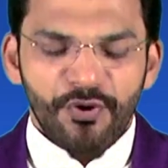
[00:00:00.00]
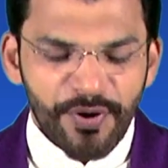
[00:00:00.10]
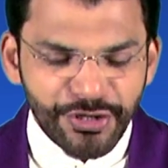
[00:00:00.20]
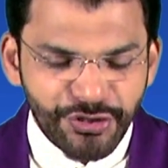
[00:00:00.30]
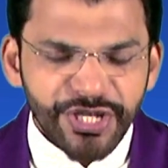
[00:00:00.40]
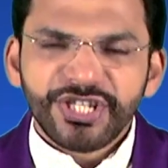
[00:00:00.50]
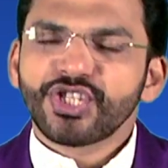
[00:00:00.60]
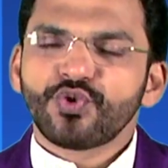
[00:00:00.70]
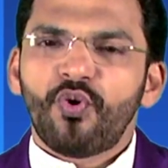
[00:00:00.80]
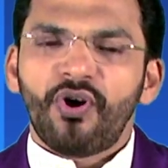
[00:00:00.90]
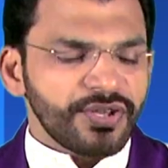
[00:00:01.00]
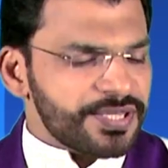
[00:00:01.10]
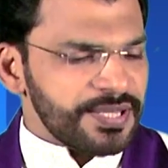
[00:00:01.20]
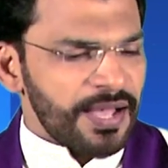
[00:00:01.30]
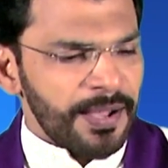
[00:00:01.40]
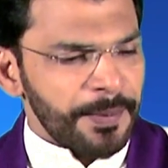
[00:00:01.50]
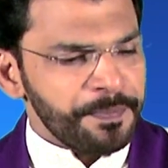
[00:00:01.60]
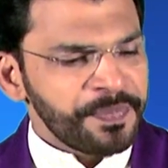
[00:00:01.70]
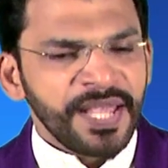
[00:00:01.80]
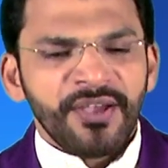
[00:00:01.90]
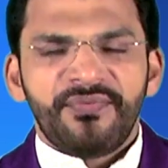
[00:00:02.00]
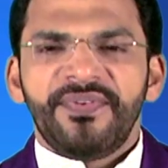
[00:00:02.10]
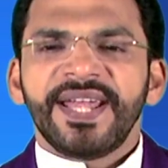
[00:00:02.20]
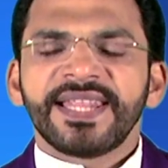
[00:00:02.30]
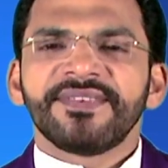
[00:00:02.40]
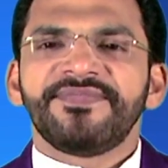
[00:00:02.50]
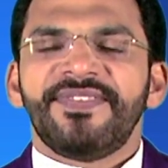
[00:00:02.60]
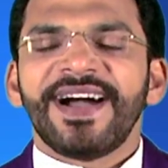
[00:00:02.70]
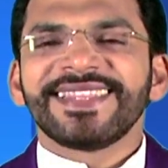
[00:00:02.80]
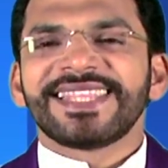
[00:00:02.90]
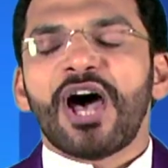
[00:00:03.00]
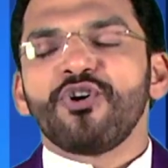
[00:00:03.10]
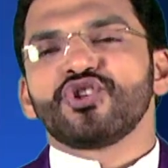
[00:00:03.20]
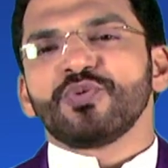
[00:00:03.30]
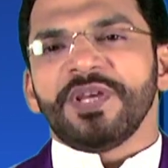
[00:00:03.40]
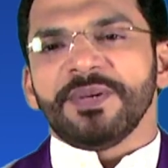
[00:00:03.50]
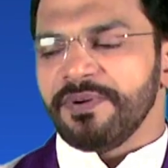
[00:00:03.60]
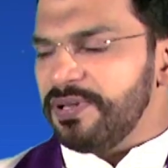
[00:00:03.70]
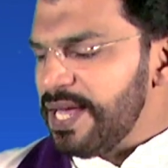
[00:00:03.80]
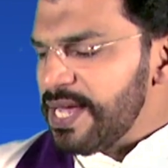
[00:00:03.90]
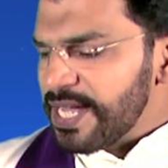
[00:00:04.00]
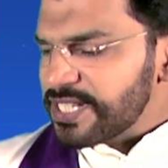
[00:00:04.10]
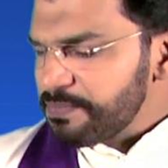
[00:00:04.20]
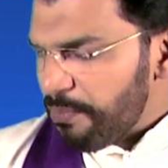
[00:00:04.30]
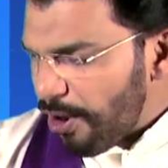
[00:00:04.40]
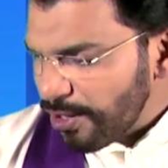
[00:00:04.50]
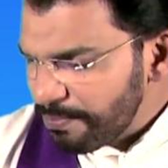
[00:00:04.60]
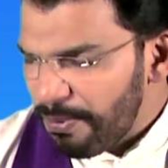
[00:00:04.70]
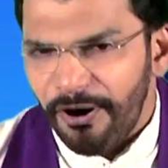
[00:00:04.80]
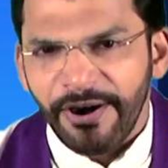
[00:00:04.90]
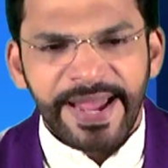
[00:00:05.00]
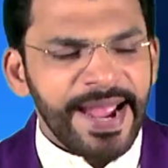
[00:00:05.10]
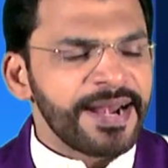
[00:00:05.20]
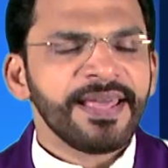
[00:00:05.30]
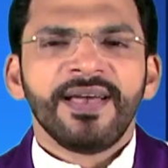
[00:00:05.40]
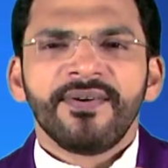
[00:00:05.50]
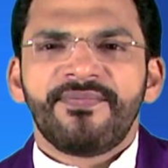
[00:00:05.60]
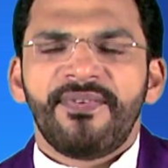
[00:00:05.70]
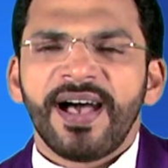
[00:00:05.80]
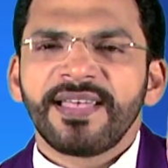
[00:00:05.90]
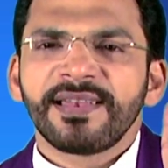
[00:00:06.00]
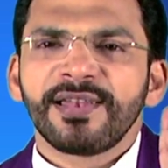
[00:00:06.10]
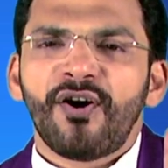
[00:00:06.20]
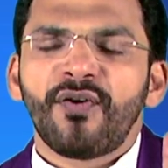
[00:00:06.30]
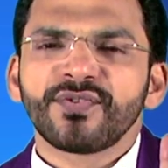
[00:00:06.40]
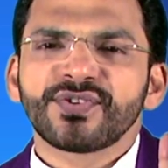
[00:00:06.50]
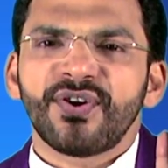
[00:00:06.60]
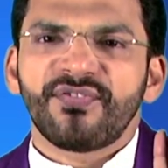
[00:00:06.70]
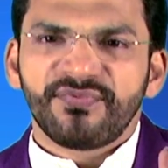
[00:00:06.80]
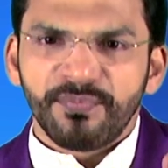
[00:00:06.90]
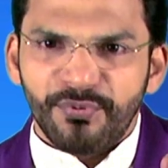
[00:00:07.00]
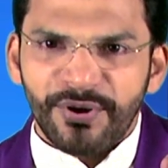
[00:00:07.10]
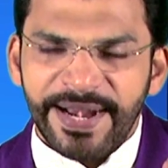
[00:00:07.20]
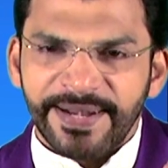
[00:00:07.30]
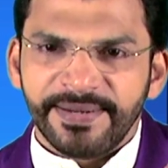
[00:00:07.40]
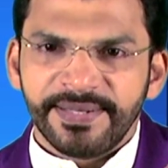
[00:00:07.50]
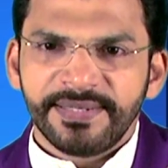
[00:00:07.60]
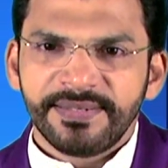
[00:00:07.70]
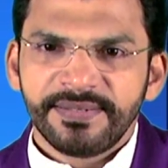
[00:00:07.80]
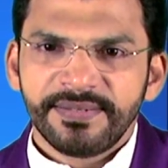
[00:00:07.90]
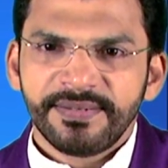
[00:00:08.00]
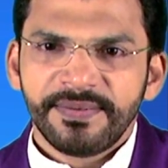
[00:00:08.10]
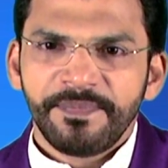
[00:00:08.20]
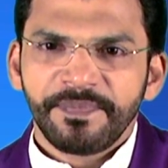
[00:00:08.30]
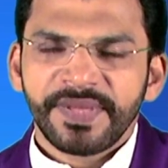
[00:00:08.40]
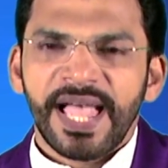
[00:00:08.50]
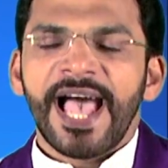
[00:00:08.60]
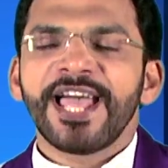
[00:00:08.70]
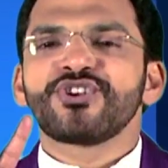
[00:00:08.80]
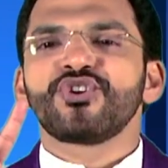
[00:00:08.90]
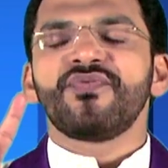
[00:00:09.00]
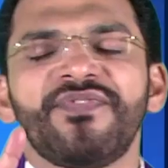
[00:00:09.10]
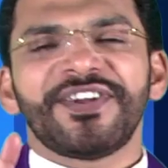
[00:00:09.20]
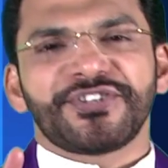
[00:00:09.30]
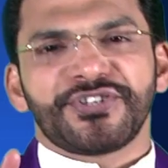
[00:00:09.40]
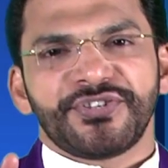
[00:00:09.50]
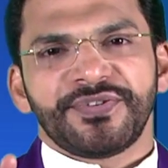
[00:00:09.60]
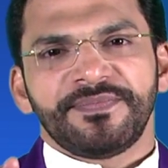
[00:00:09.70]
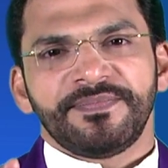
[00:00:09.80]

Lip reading: When Jesus was feeding the 5,000 people, a small boy had 5 loaves of bread and 2 fish.